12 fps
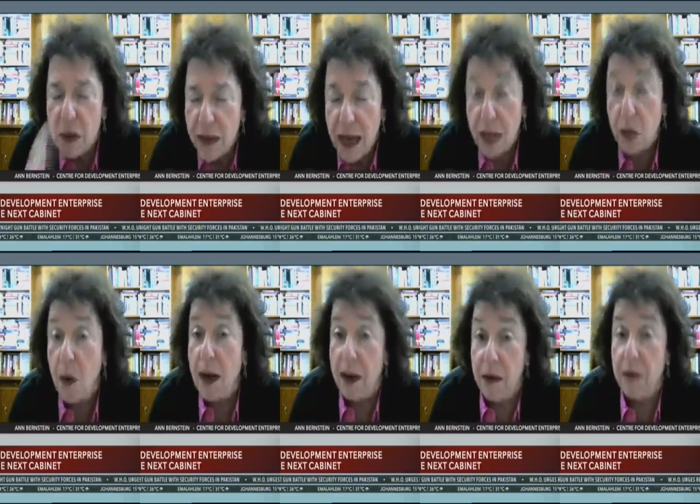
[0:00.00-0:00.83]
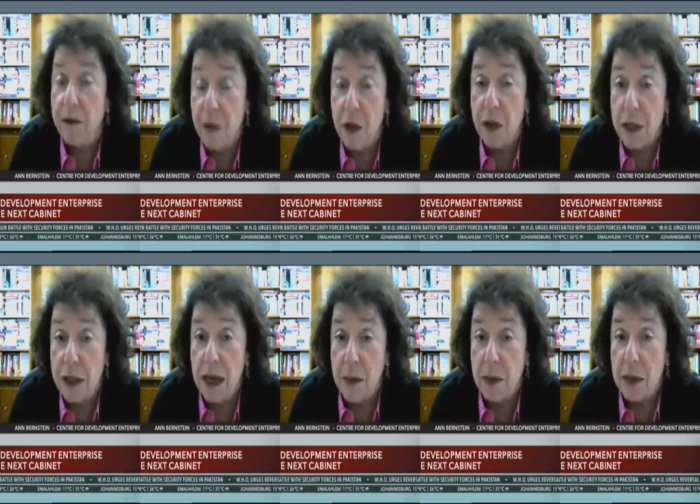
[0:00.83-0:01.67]
That's one of the first
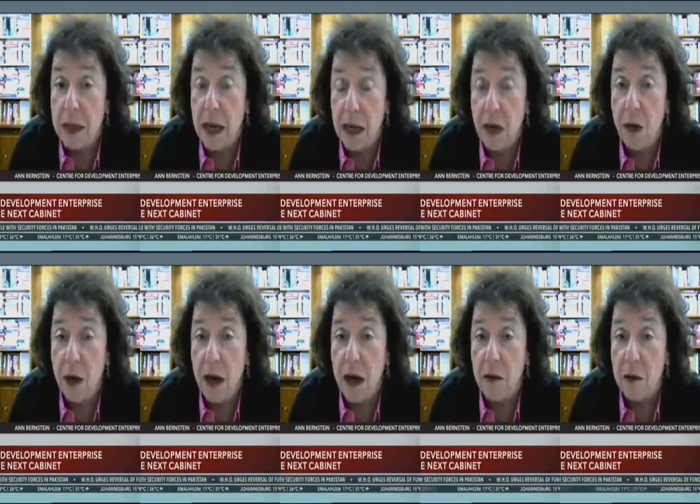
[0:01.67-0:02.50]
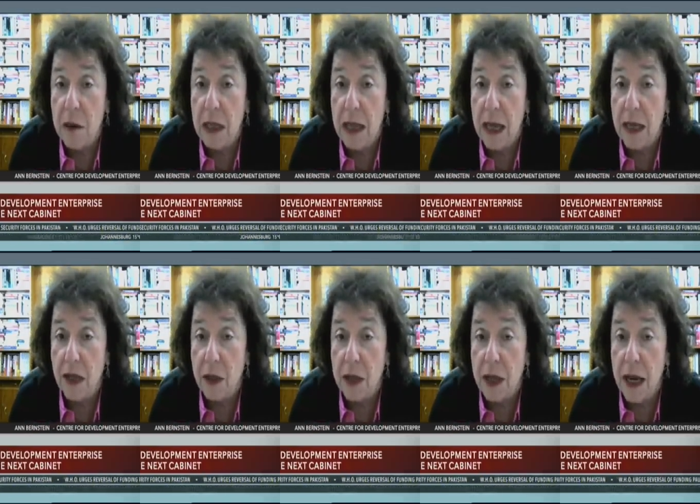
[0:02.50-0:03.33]
steps that a new government has
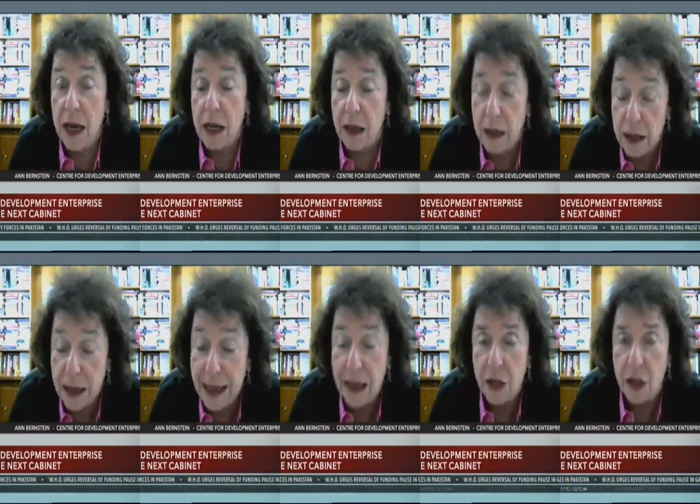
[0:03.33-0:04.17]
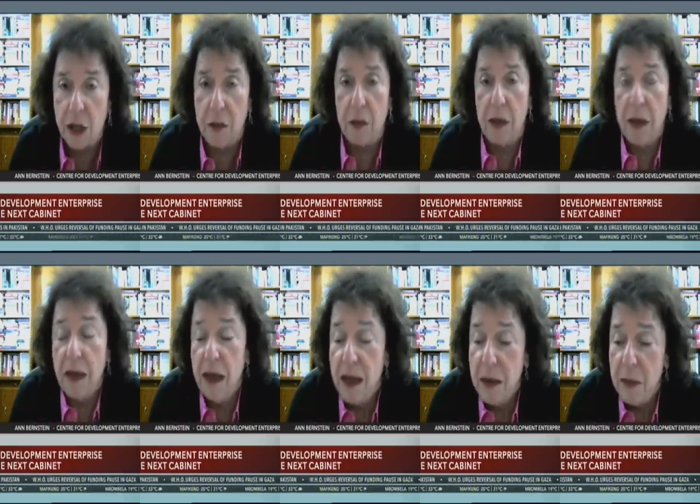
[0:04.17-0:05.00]
to take, leadership.
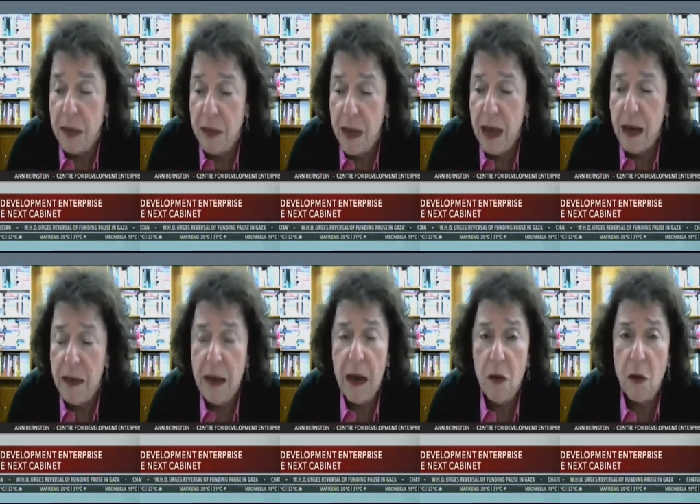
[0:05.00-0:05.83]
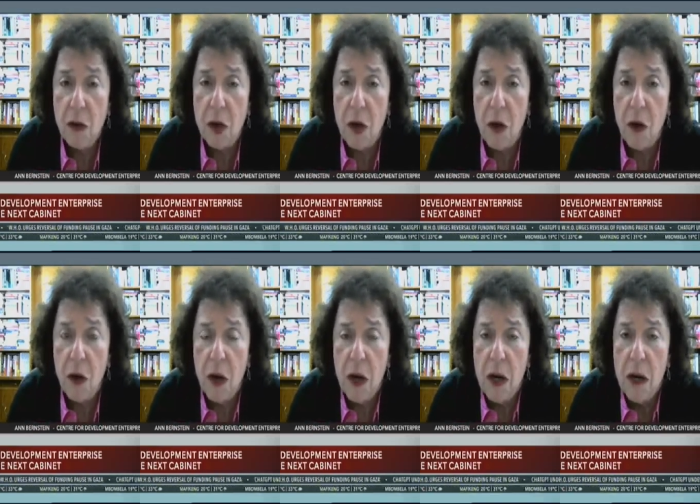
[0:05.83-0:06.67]
But then
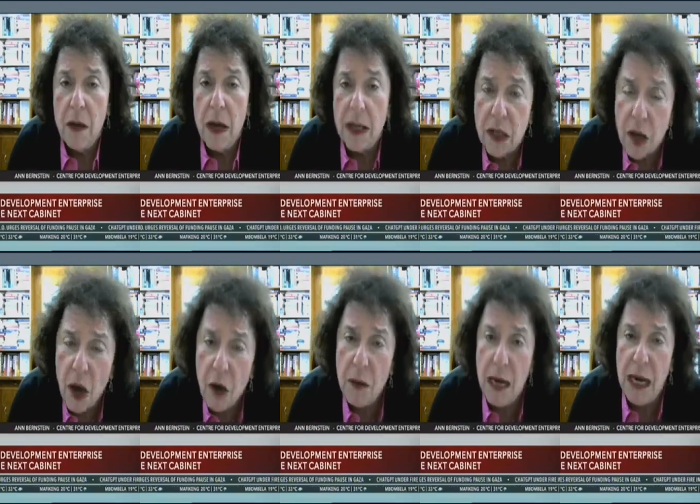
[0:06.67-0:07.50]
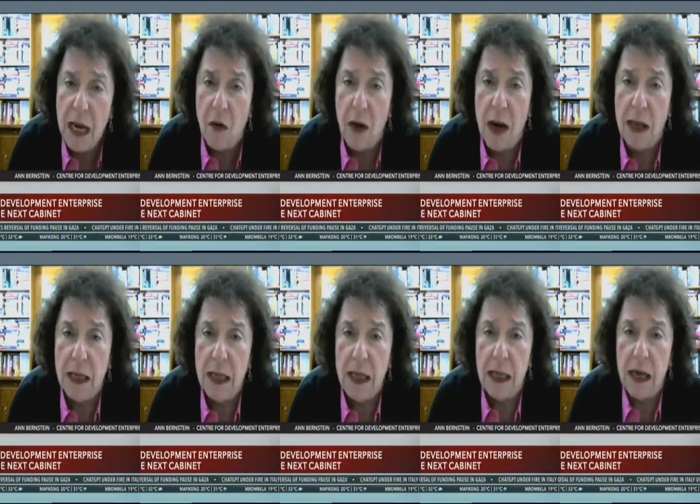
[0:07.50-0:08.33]
there's so many
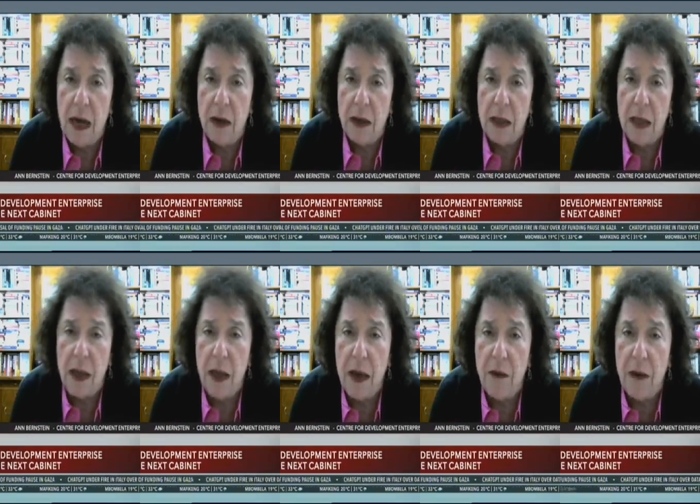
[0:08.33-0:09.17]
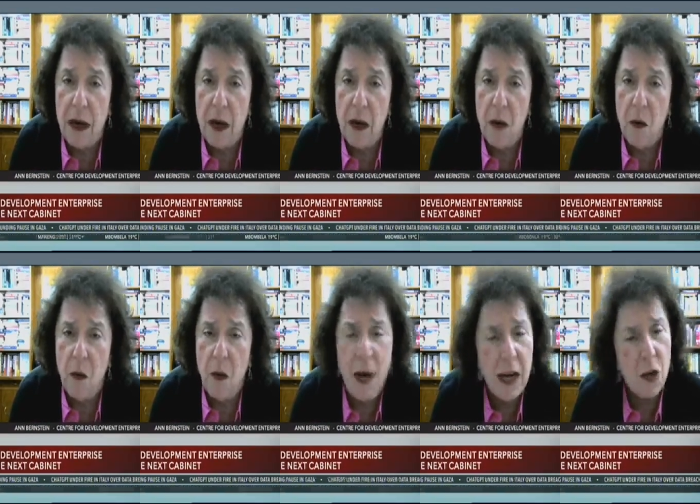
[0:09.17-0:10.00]
crises now in South Africa.
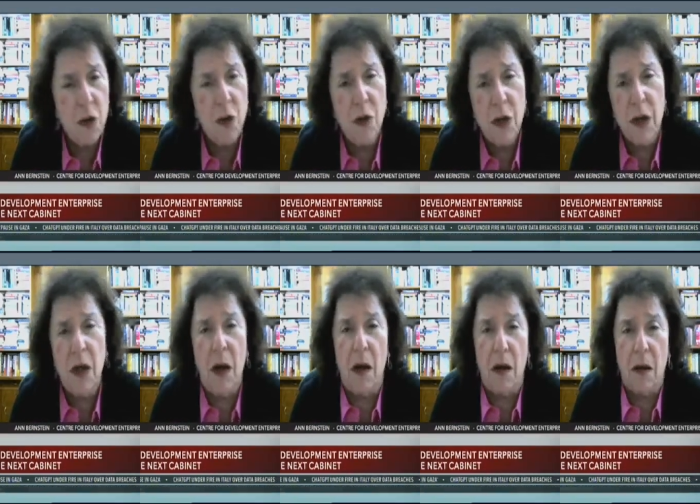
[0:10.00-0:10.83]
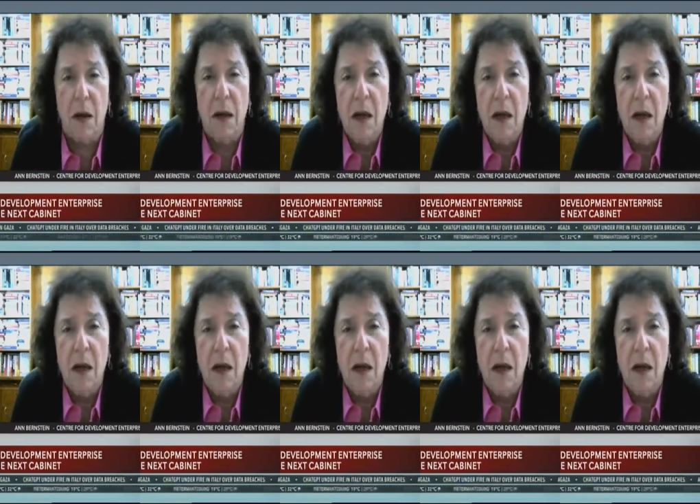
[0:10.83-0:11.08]
Where should you start?